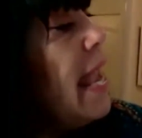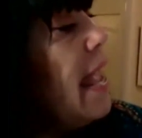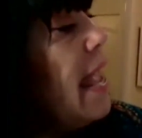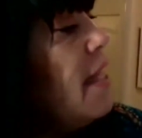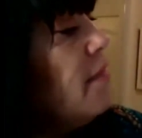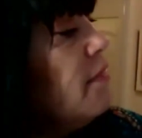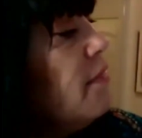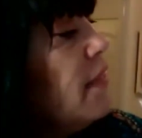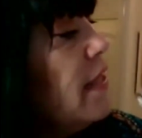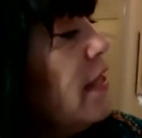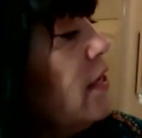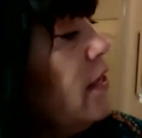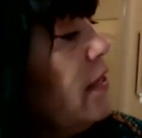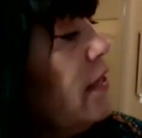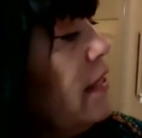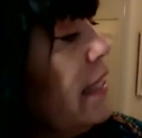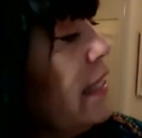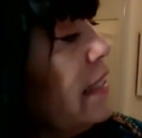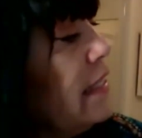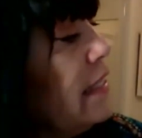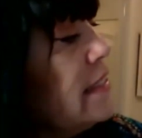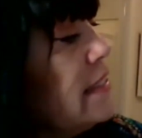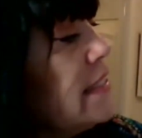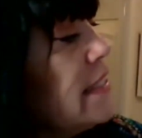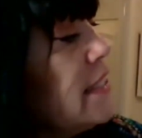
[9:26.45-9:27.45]
and then
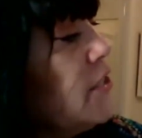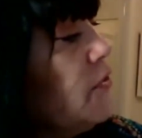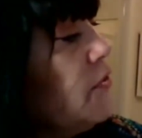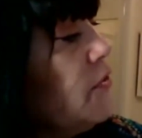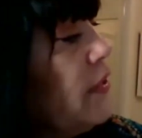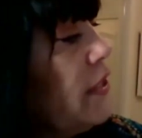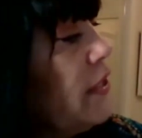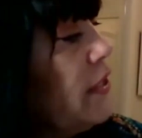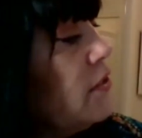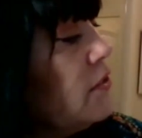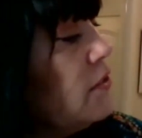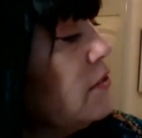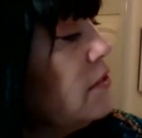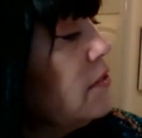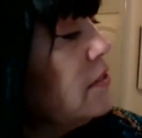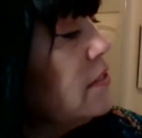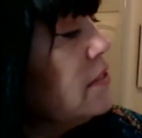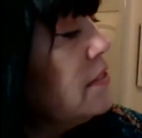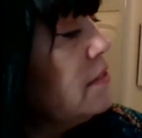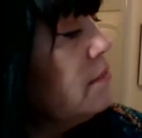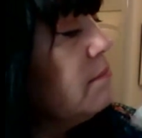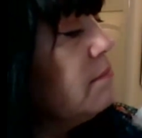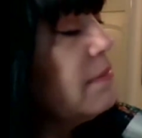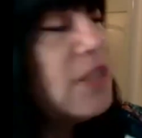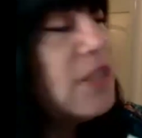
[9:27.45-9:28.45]
interior
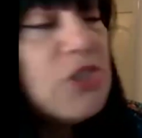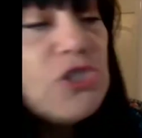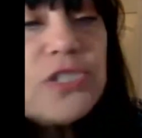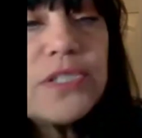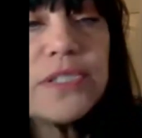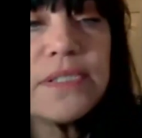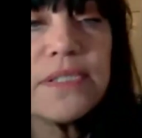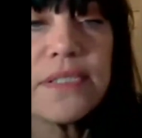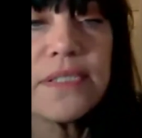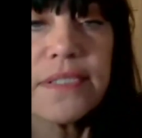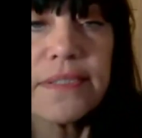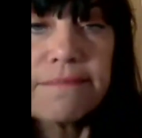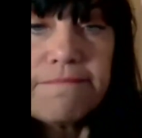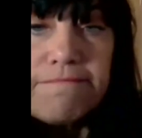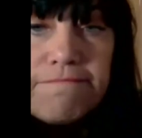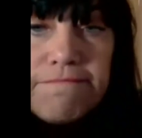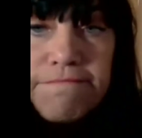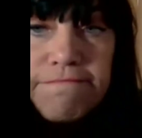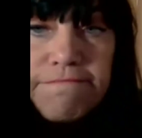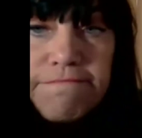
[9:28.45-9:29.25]
dimensions.